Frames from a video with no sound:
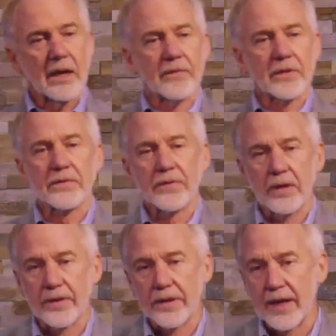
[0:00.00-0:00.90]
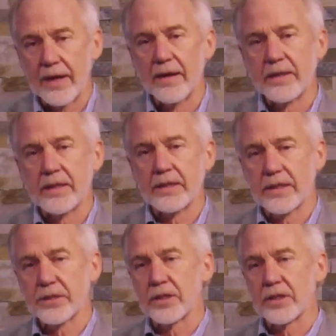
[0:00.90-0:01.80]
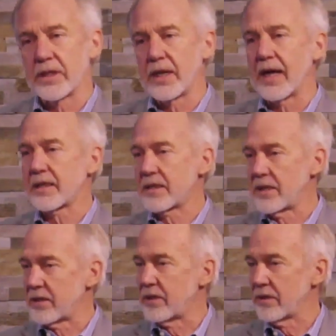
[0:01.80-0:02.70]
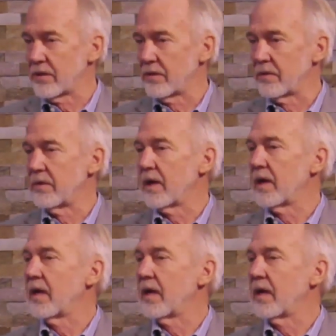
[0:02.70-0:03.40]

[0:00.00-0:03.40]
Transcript: First of all, the decision not to do